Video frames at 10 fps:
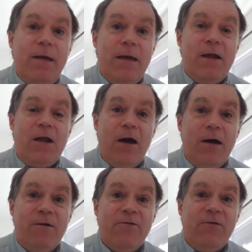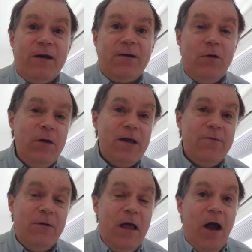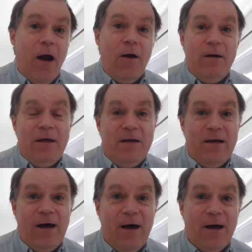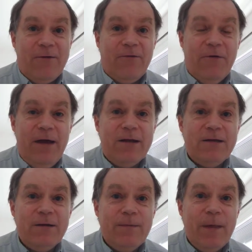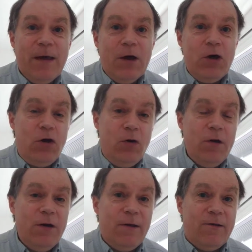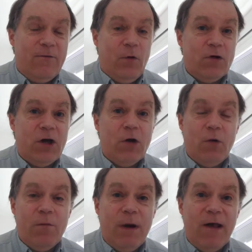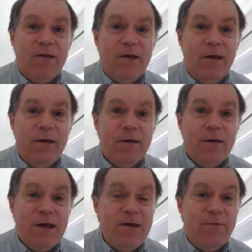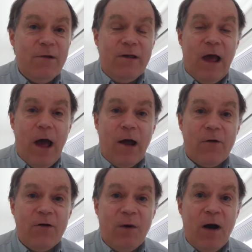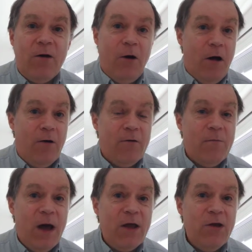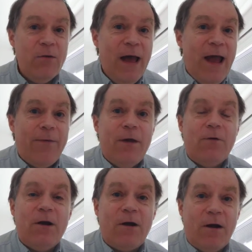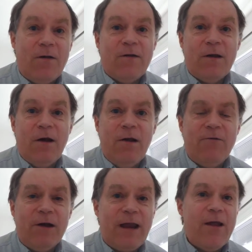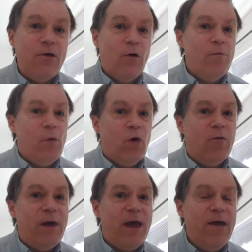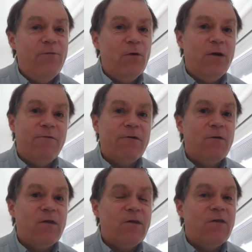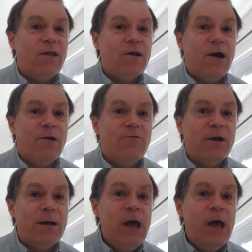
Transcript: in conflict. Good and evil are in conflict. Good is, of course, Ahura Mazda. Evil is Ahriman or Angramaynu, and they're in constant conflict. And your moral behavior influences this conflict.